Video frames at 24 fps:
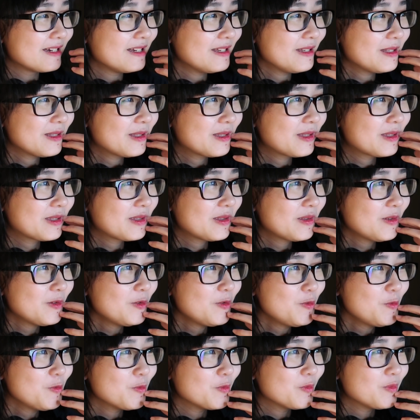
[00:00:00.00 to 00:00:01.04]
It's
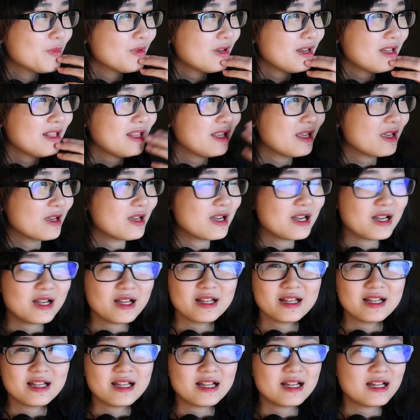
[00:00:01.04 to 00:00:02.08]
so like,
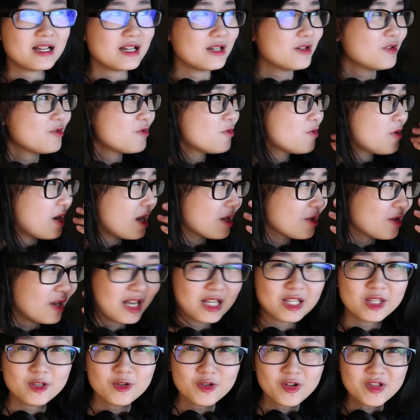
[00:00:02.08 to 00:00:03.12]
I don't know.
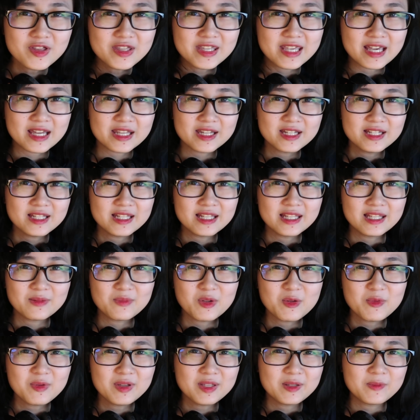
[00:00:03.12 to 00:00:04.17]
I still don't get it.
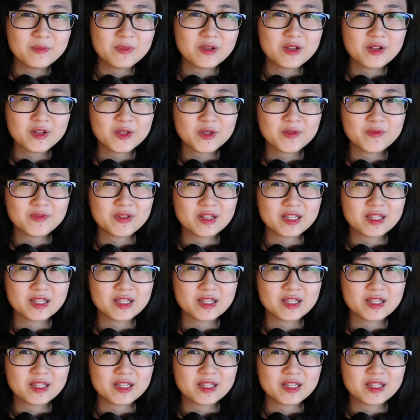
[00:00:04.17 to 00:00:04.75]
Maybe it's because of